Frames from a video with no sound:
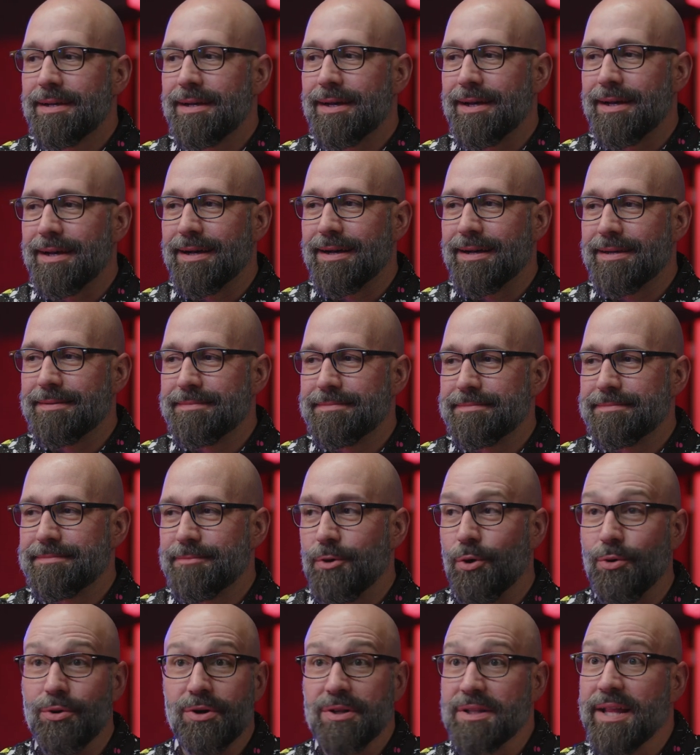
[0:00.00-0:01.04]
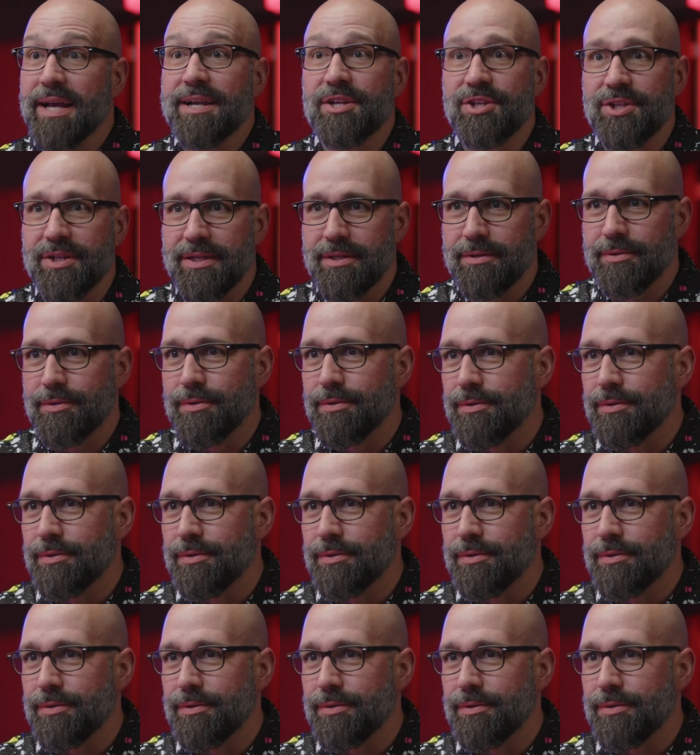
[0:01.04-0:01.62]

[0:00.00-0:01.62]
whole collection,